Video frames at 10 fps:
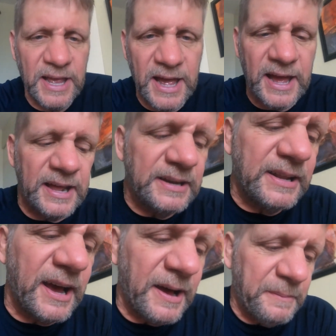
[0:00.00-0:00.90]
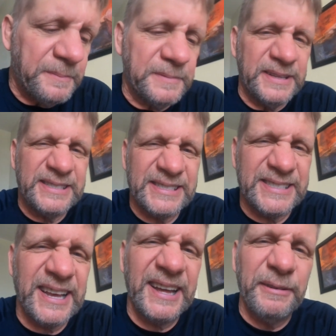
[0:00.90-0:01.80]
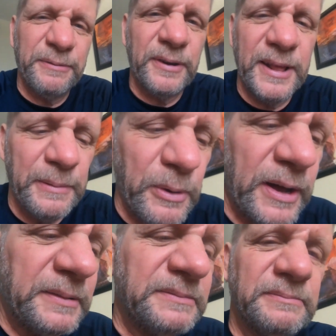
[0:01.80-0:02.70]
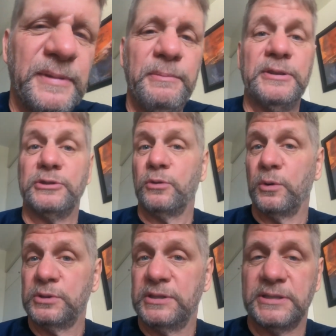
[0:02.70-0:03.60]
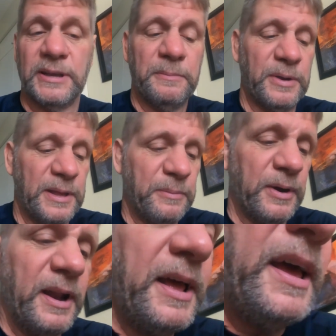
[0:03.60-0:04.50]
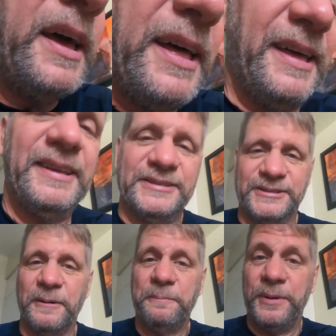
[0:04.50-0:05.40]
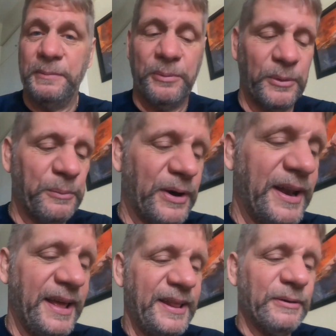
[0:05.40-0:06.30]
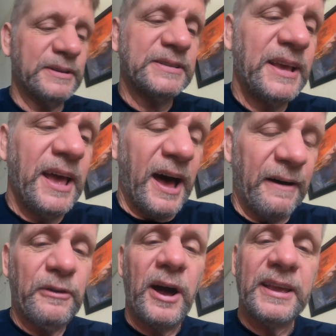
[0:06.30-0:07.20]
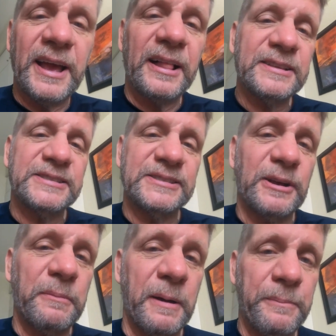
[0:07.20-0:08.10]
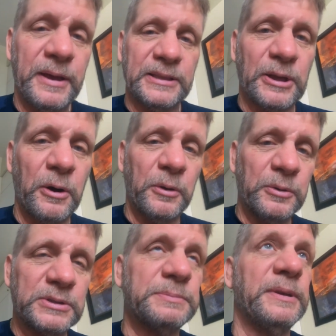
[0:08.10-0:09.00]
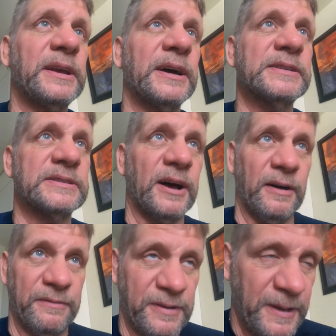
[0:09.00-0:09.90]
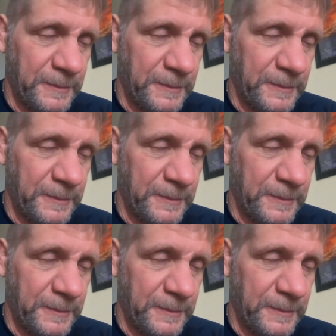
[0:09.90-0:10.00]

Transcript: and this is kind of funny, but maybe it's gross to somebody, but some people, but anyways, I've got calluses on my big toes because of